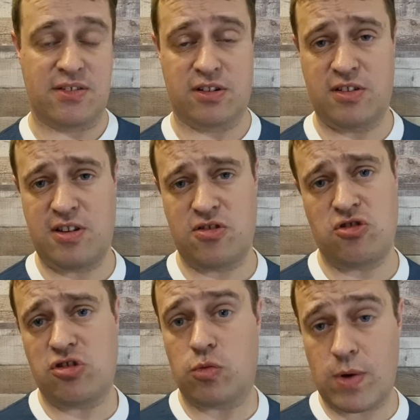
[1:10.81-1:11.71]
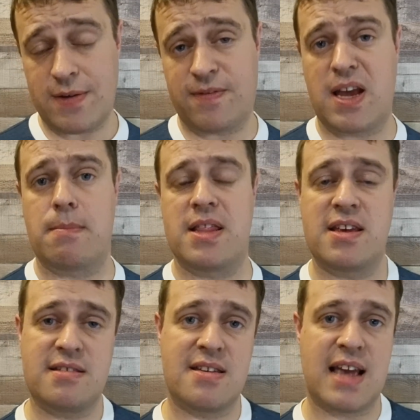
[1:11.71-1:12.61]
So this isn't just a retheme,
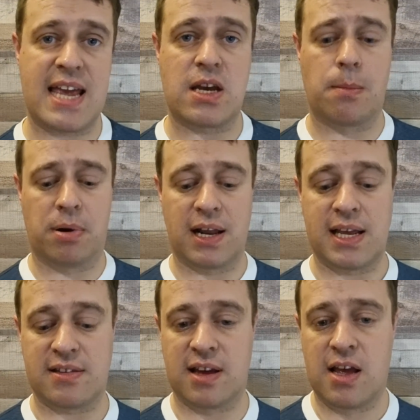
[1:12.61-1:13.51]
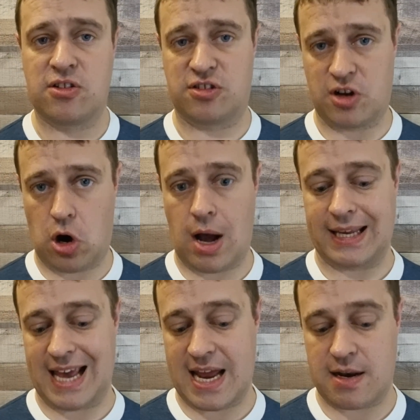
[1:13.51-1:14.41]
this is a complete start
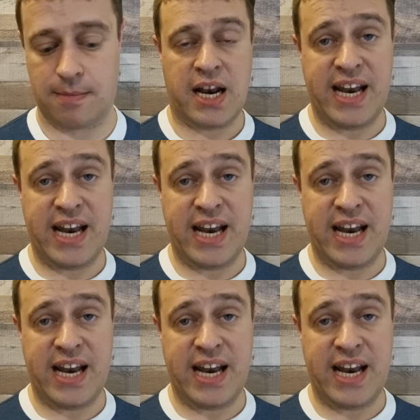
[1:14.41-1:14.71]
again.